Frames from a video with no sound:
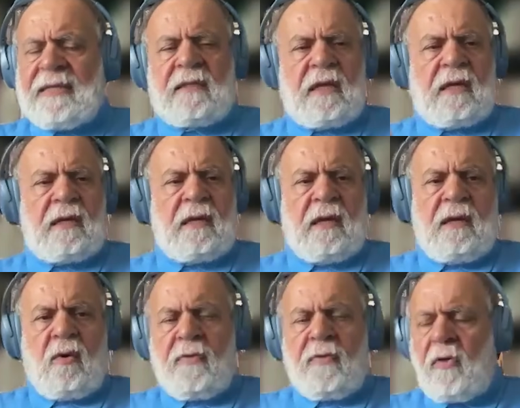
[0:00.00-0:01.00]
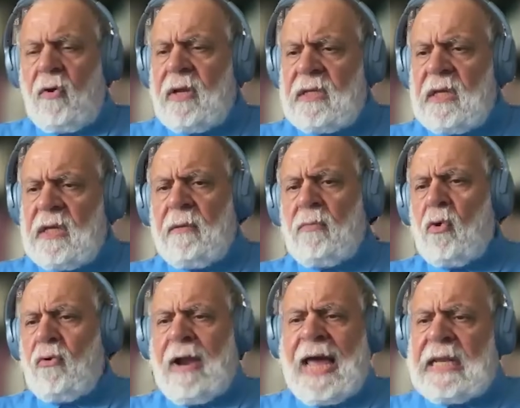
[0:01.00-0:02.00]
Has the authority,
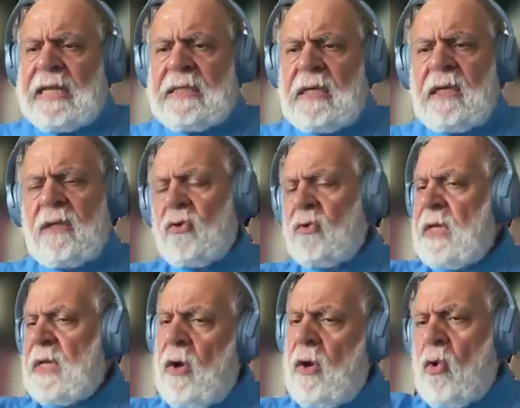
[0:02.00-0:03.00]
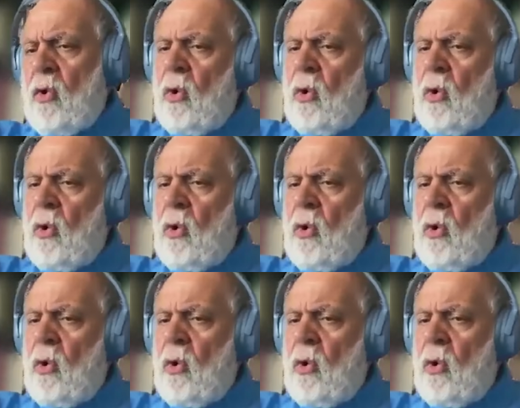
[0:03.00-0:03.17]
the morality to say,